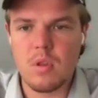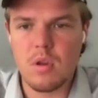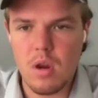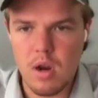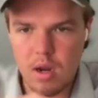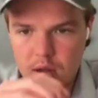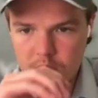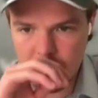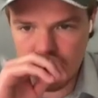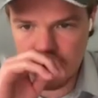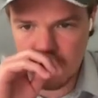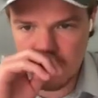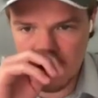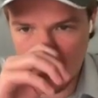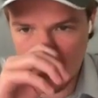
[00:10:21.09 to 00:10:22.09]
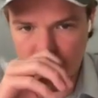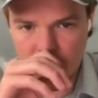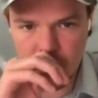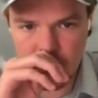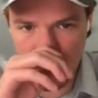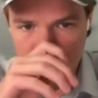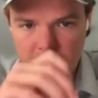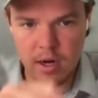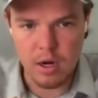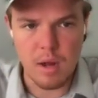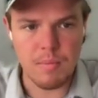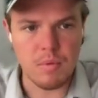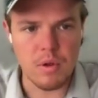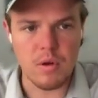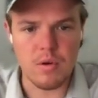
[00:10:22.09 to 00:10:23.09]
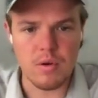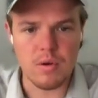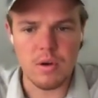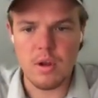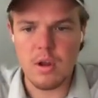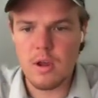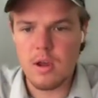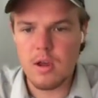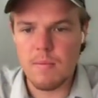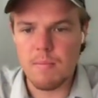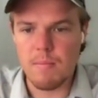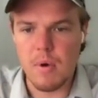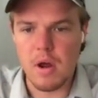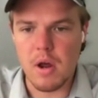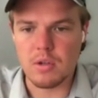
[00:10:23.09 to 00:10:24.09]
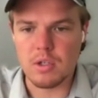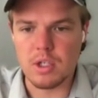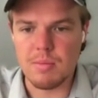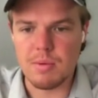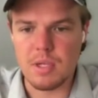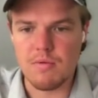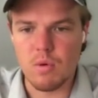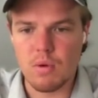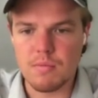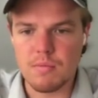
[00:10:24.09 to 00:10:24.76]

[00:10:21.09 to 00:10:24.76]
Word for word: All right, there we're gonna go ahead and upload our model to G P T four.